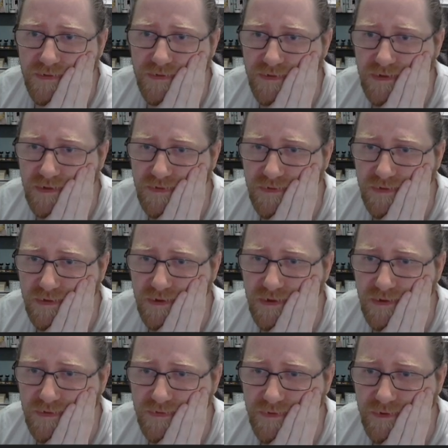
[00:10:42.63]
this
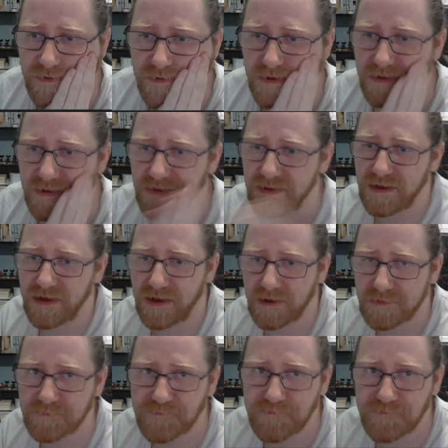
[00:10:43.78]
thing. So yeah,